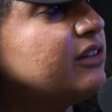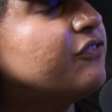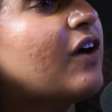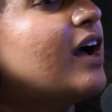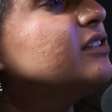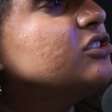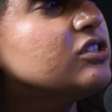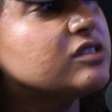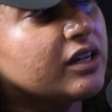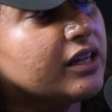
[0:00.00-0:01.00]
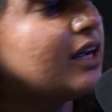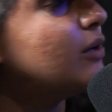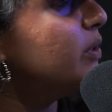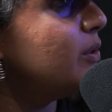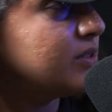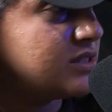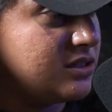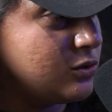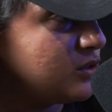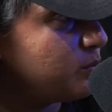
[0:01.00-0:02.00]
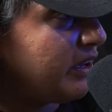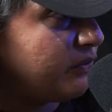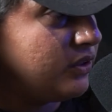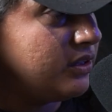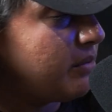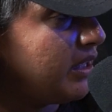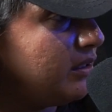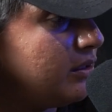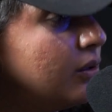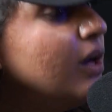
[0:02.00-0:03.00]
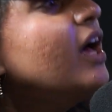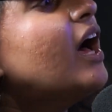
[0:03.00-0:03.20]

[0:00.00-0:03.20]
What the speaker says: the fact that she stuck it out when he was disrespectful in Mexico,